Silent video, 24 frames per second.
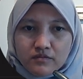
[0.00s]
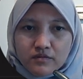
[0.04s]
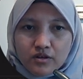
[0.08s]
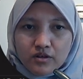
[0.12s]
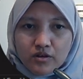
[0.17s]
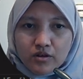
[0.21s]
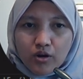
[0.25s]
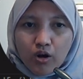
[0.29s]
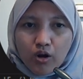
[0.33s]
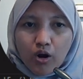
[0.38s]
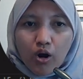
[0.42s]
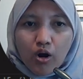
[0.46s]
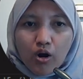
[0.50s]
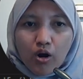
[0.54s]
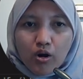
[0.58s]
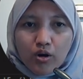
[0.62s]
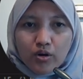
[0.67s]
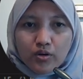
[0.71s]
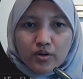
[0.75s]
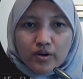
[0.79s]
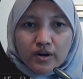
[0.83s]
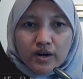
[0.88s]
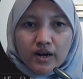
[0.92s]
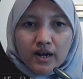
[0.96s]
or
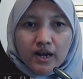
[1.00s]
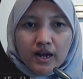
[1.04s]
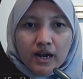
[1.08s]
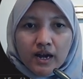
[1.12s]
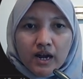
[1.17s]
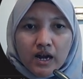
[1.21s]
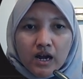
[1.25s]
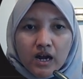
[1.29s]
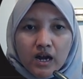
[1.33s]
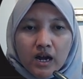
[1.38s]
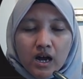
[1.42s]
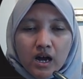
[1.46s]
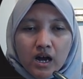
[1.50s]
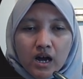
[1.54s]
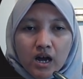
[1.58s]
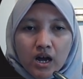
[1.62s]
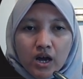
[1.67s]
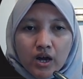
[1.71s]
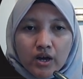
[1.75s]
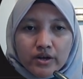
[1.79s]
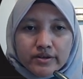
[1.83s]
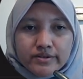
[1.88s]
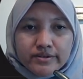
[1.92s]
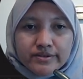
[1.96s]

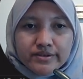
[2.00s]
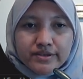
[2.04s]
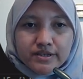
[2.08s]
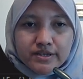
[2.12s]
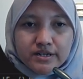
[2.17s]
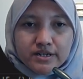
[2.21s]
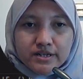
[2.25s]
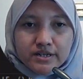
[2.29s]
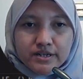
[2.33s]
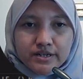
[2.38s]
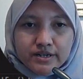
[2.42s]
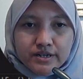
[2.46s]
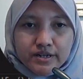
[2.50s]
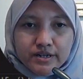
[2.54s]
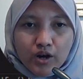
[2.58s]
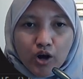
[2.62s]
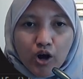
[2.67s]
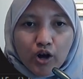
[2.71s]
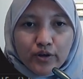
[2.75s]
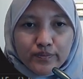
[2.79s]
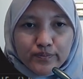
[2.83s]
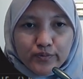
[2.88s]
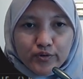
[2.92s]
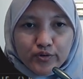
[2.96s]
the
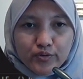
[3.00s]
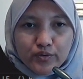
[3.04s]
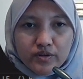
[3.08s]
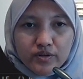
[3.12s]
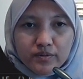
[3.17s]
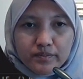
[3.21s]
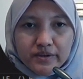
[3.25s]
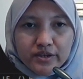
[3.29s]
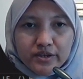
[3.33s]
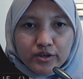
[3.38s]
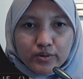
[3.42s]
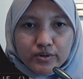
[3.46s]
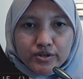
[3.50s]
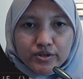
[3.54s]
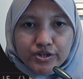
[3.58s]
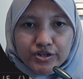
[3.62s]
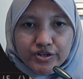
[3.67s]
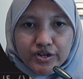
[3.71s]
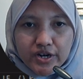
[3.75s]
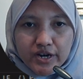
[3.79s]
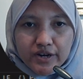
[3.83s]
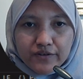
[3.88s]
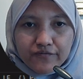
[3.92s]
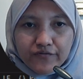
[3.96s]
output will be you just
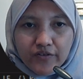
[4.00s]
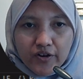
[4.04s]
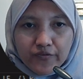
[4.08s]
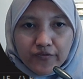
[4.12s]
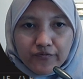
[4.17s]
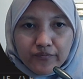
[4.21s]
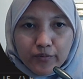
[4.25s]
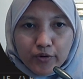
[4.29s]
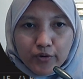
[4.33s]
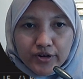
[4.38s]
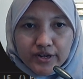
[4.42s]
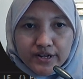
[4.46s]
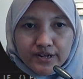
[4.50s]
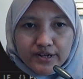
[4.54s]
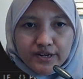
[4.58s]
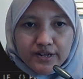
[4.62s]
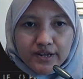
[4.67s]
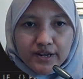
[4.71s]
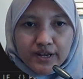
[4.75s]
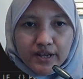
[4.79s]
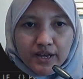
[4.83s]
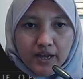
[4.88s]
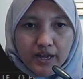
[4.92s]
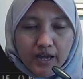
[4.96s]
earn 5 point
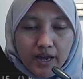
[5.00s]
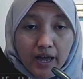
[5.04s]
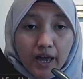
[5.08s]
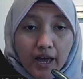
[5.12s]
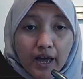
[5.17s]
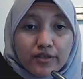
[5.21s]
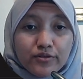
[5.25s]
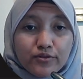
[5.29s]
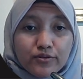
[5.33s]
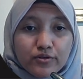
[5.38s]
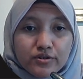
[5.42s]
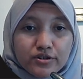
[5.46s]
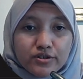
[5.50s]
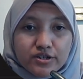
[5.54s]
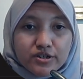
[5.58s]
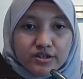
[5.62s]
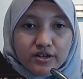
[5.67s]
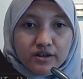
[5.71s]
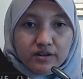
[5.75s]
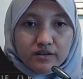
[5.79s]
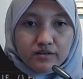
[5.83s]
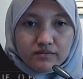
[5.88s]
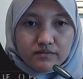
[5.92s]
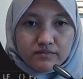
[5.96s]
and you just
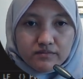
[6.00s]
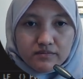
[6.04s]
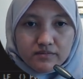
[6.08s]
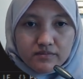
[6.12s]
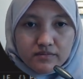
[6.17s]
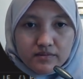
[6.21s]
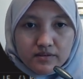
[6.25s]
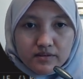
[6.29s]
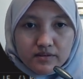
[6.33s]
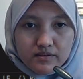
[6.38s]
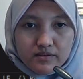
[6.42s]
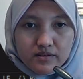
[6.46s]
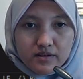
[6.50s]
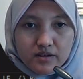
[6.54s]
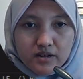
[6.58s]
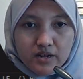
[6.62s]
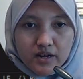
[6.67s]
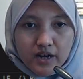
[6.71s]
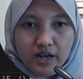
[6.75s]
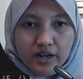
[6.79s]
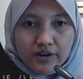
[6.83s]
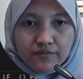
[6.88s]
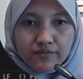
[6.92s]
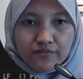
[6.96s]

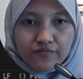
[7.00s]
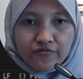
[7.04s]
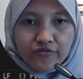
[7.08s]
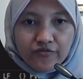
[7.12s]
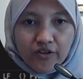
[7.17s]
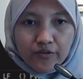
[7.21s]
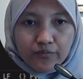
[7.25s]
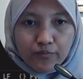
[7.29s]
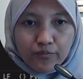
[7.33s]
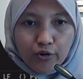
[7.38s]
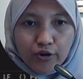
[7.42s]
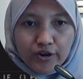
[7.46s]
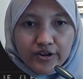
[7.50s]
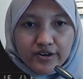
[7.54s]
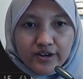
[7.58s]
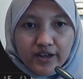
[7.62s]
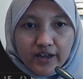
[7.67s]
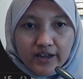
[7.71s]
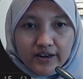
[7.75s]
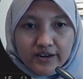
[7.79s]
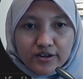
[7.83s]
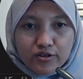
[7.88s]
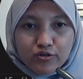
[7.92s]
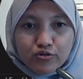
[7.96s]
earn 5 point and
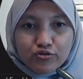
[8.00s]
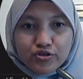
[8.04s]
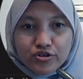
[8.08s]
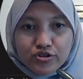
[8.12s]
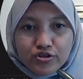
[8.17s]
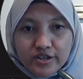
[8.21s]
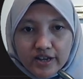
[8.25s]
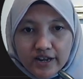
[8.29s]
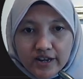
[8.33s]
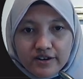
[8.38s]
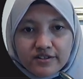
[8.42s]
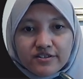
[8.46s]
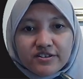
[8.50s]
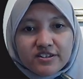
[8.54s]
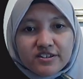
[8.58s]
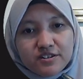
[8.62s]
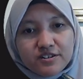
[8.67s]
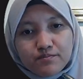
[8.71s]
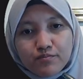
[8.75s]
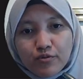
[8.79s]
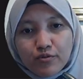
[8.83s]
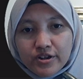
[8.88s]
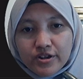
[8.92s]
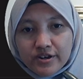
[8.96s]
you just earn 10
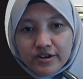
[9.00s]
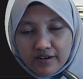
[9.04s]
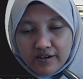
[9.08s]
point.